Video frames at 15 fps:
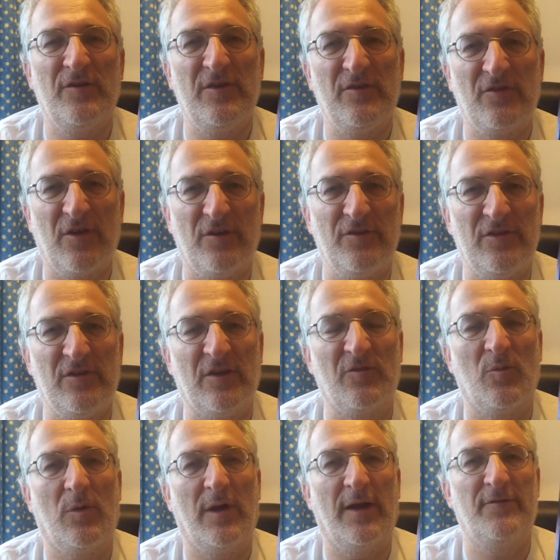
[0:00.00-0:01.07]
She decides she
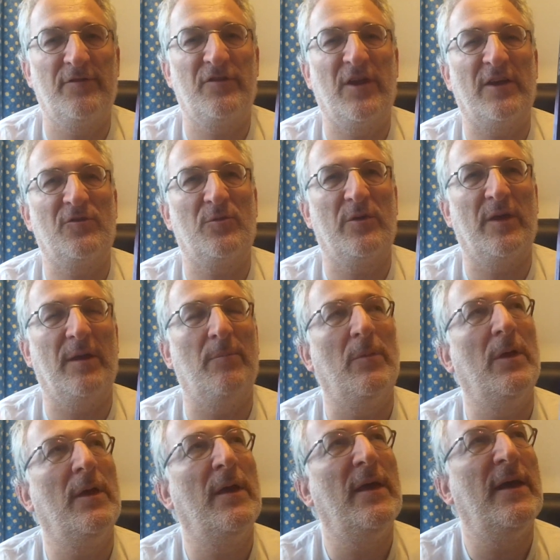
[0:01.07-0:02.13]
doesn't want to have sex with him,
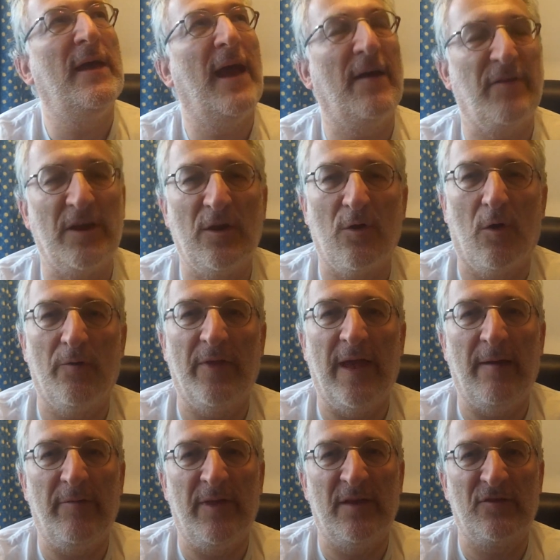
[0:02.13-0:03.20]
having gone
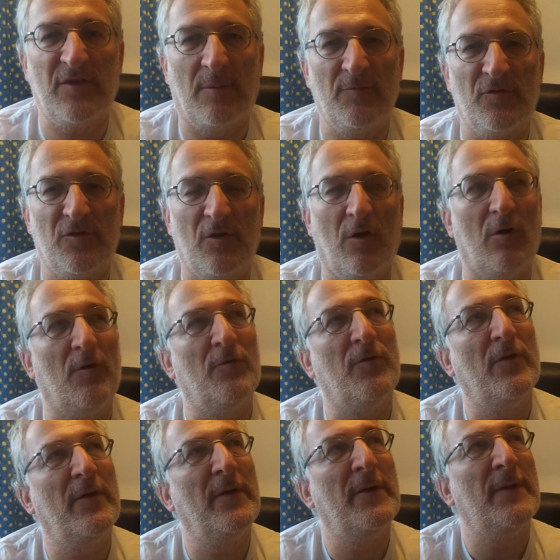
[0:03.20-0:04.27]
there with the assumption of
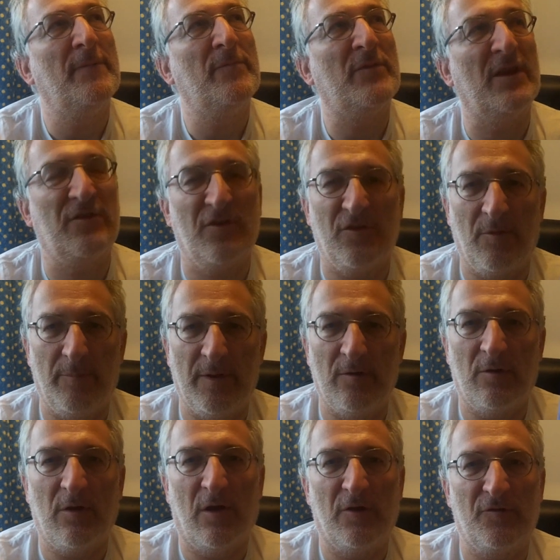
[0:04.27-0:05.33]
this is a
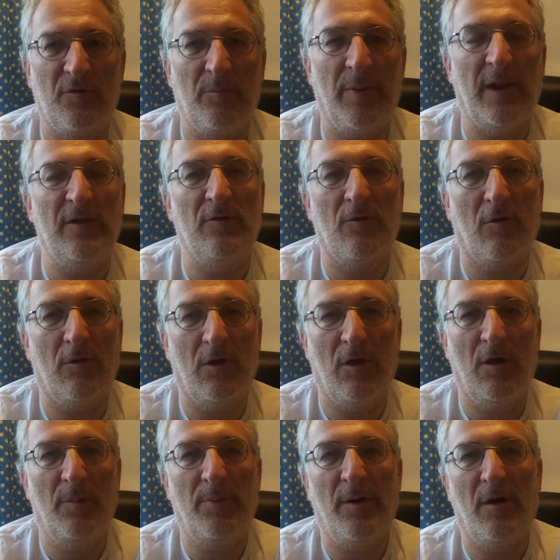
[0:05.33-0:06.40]
middle class rebellion on
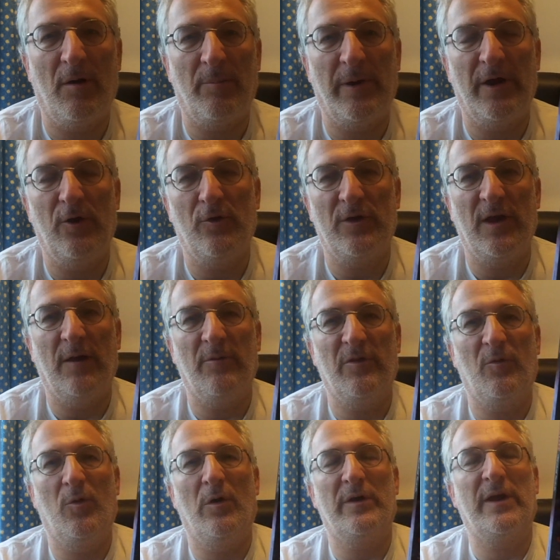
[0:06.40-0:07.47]
her part by hooking up
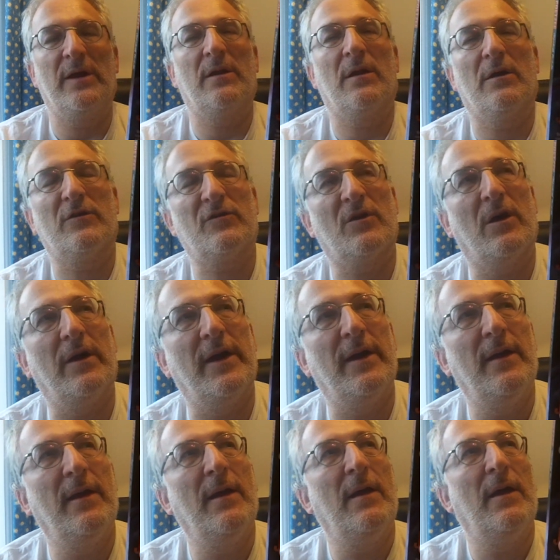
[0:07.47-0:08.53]
with a working class
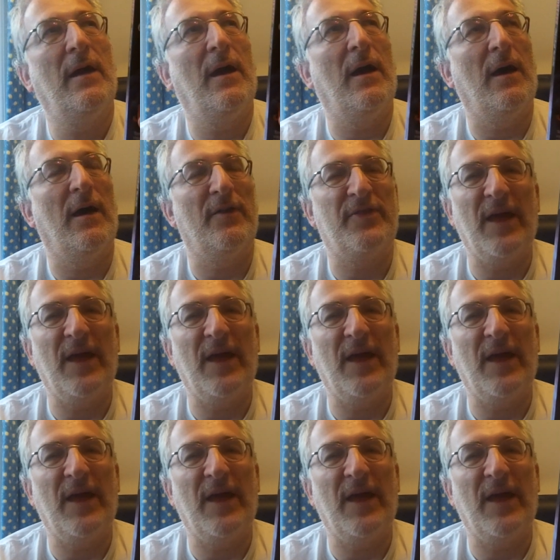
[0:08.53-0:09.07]
guy.